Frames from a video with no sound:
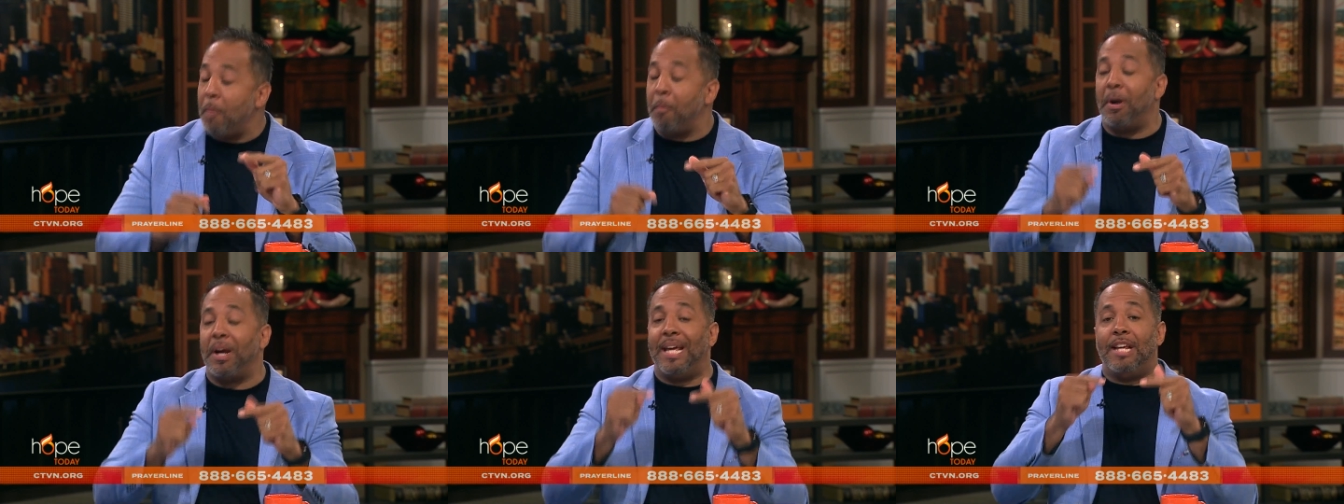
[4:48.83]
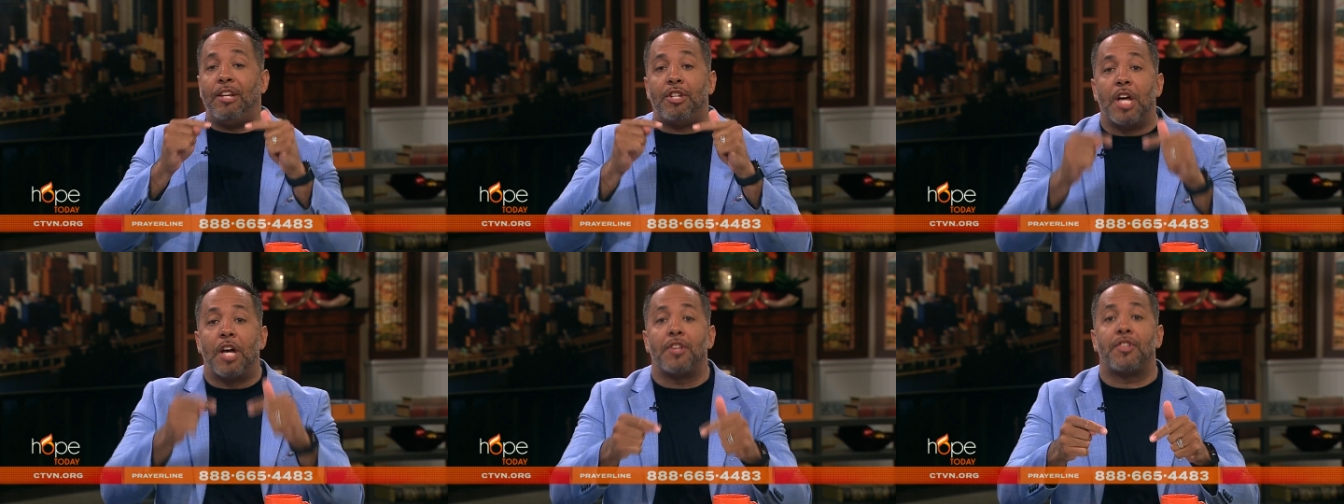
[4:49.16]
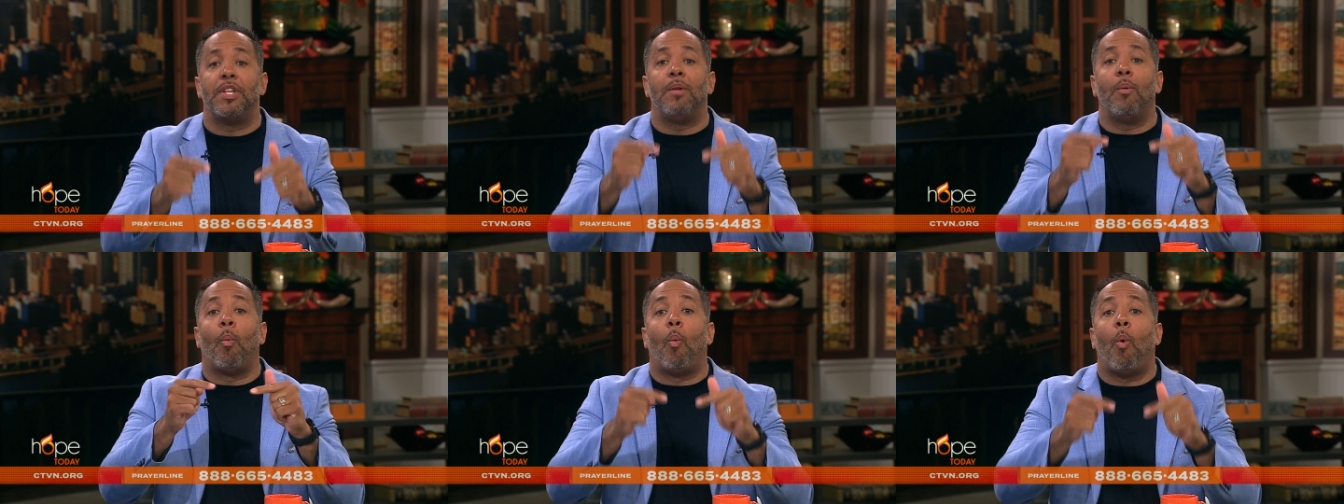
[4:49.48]
but He
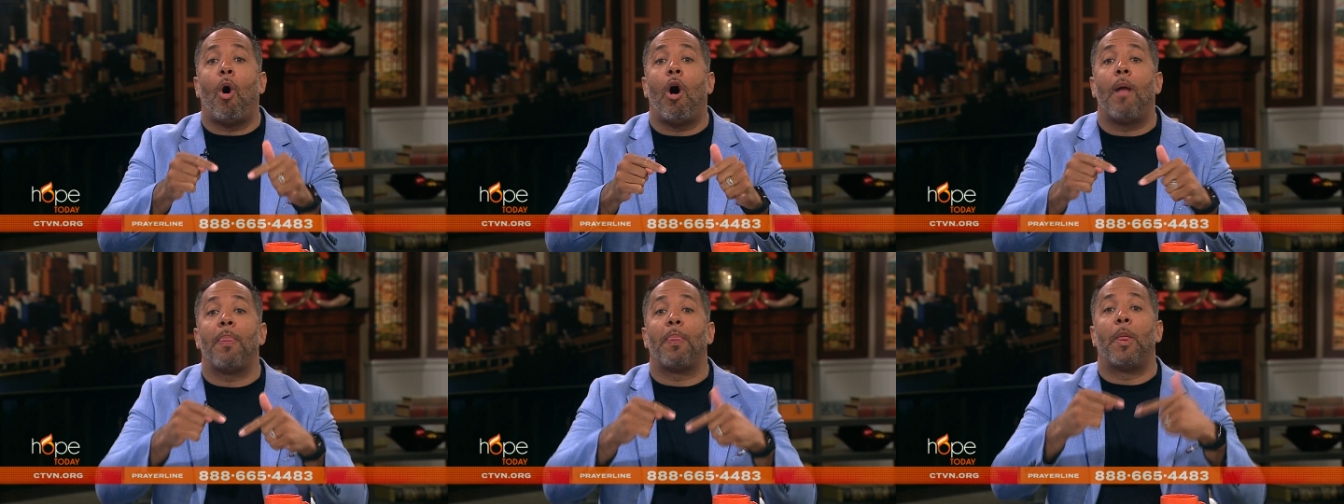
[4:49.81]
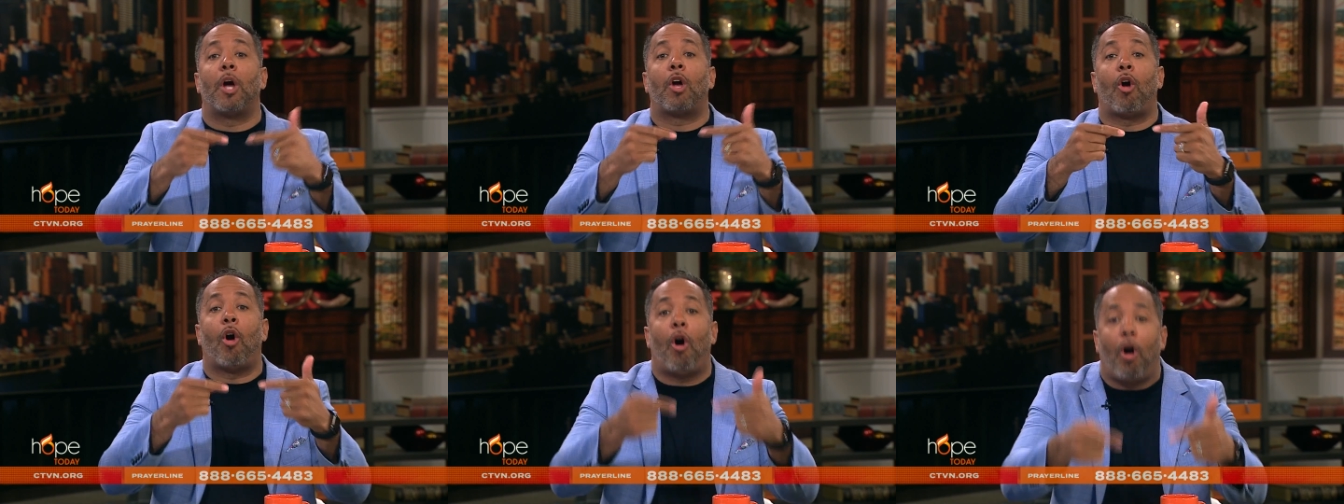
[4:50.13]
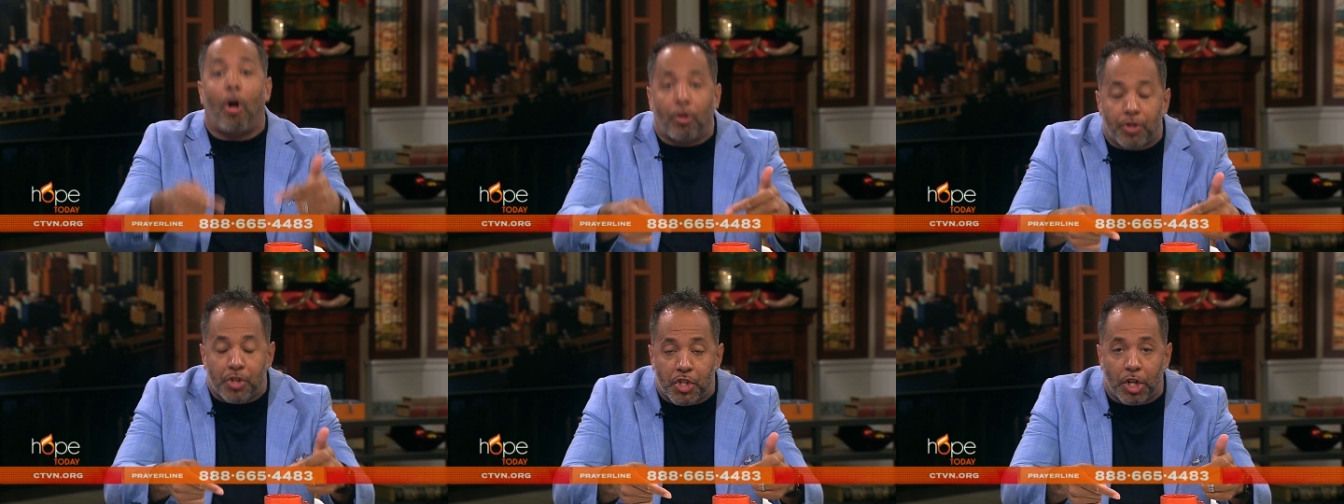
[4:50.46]
doesn't want the
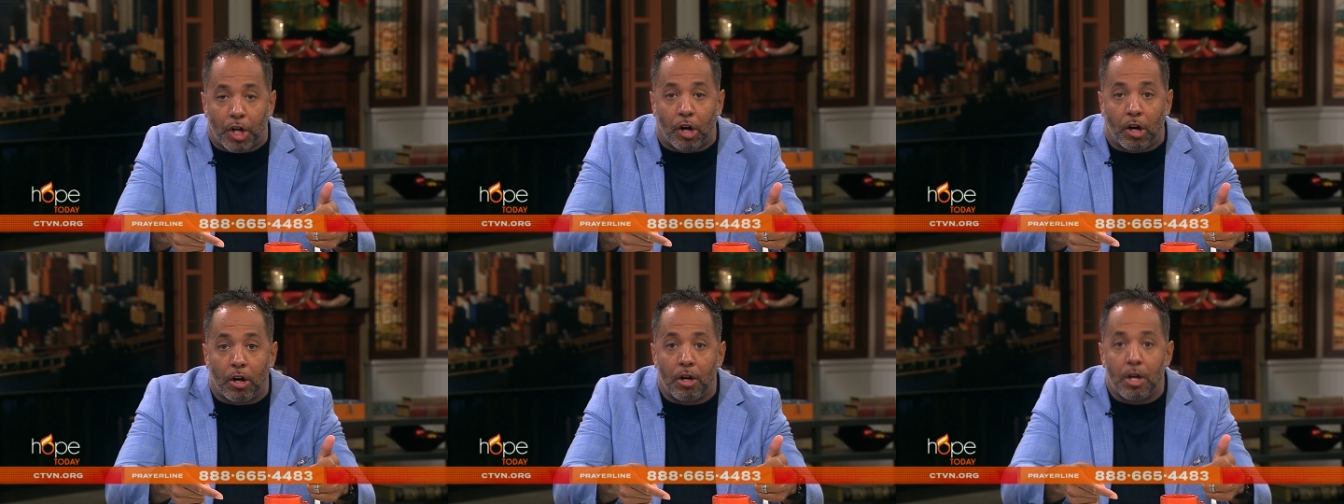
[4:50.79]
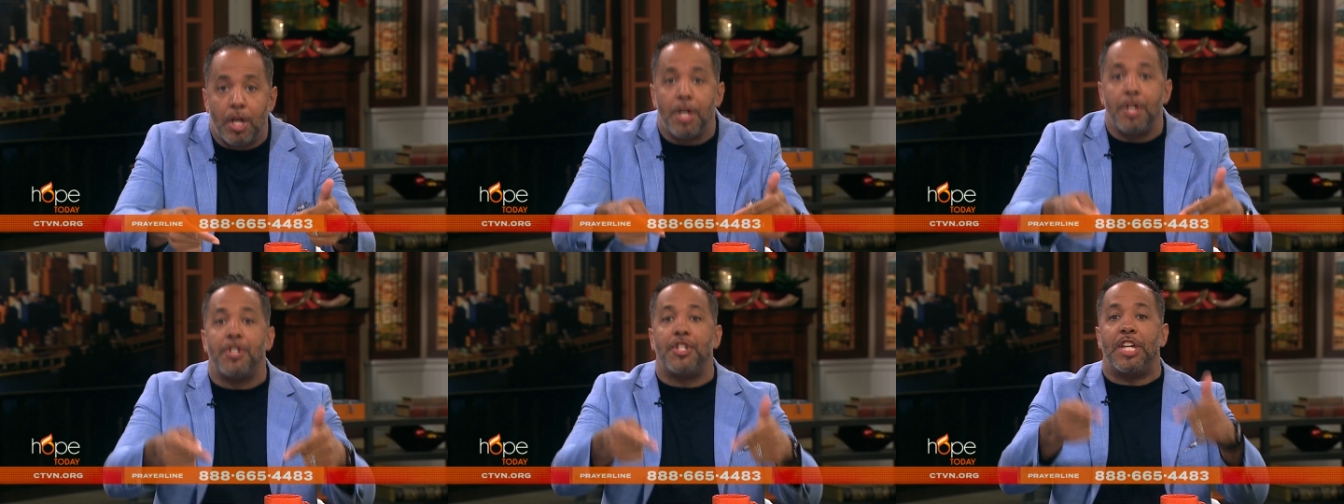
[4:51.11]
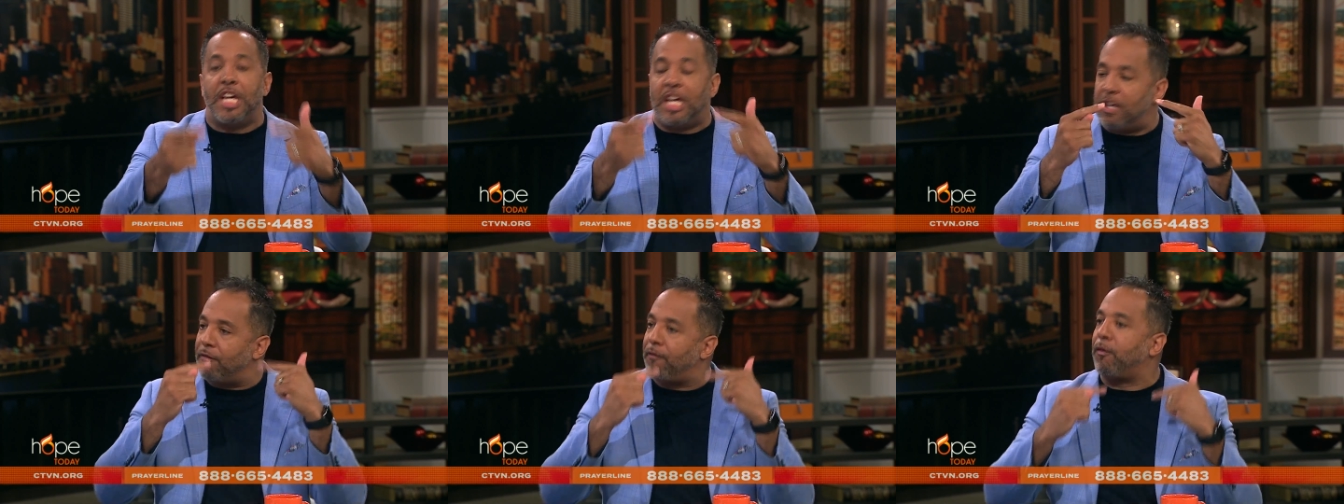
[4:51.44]
culture
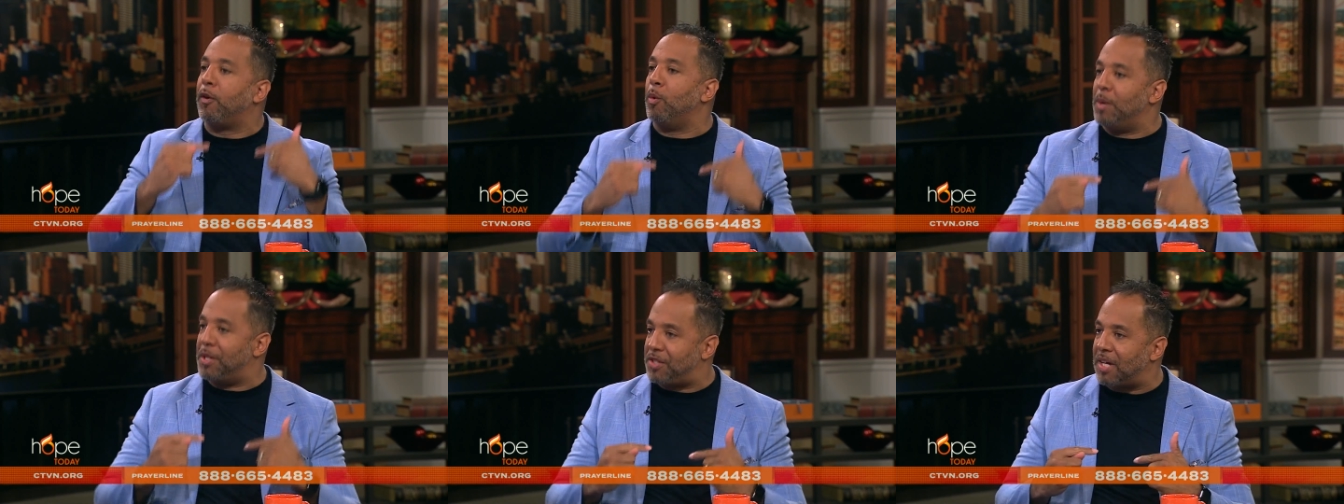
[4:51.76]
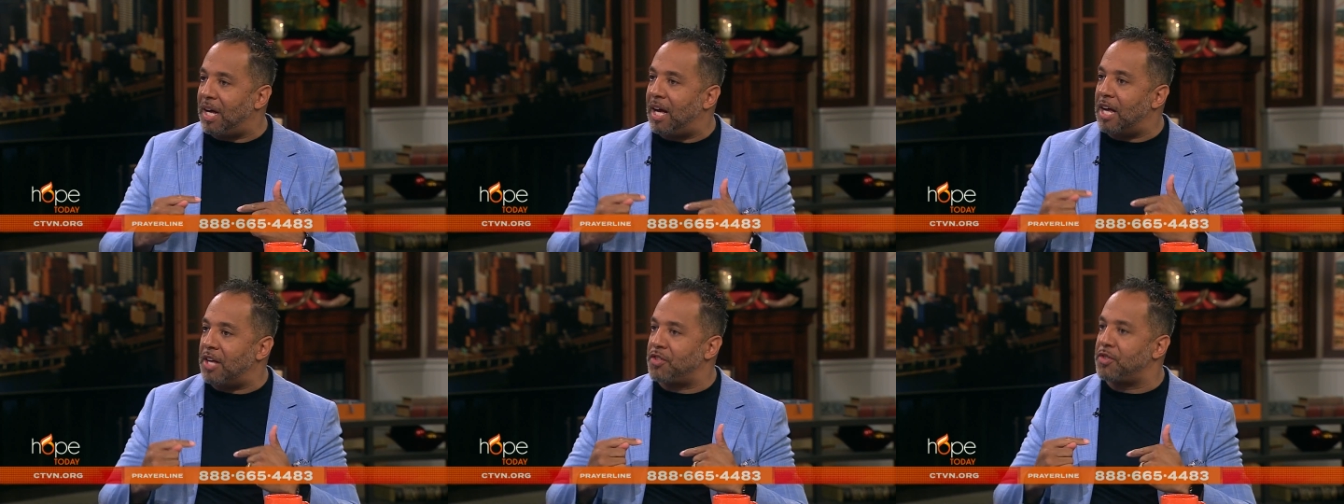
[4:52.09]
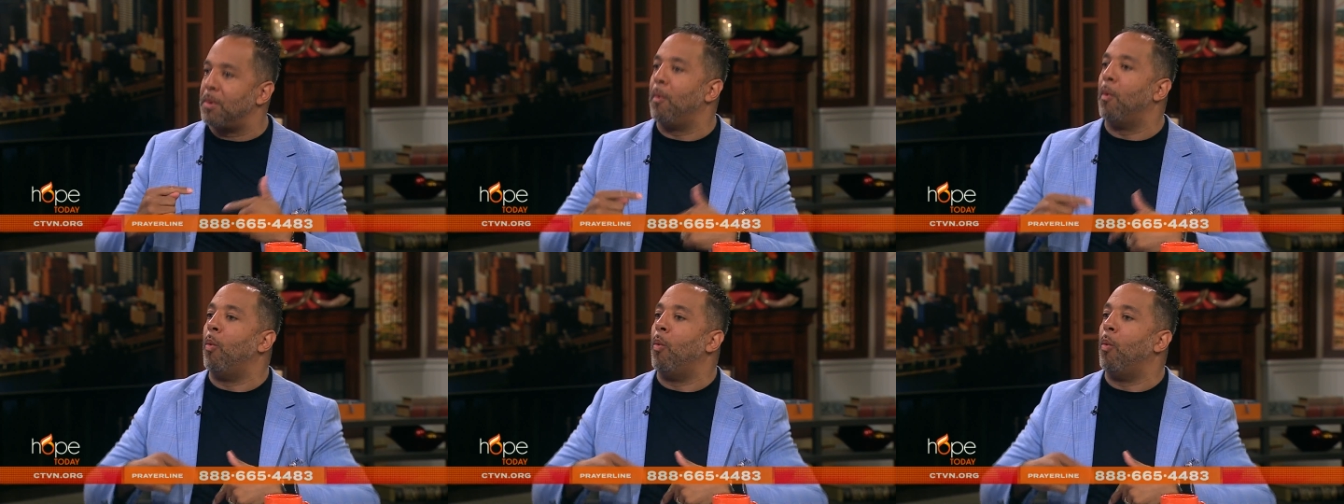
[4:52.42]
to influence us.